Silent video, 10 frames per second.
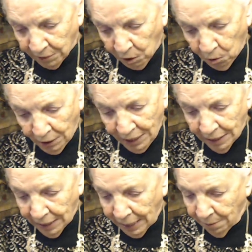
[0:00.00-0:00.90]
or any
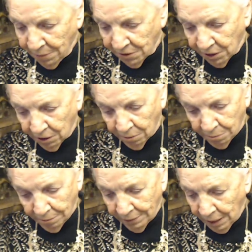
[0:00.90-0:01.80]
lambs that
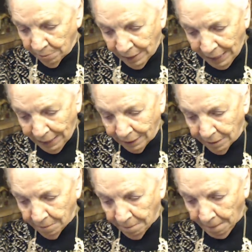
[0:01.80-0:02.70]
are not black,
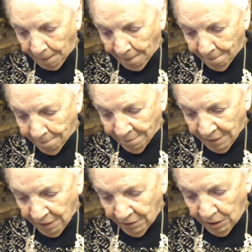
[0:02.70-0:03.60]

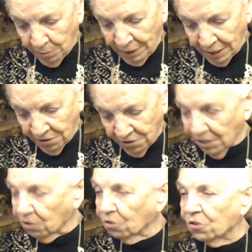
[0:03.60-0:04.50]
they'll be
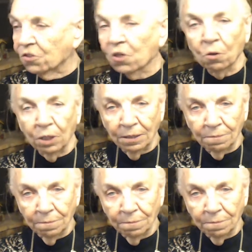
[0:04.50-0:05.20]
considered stolen.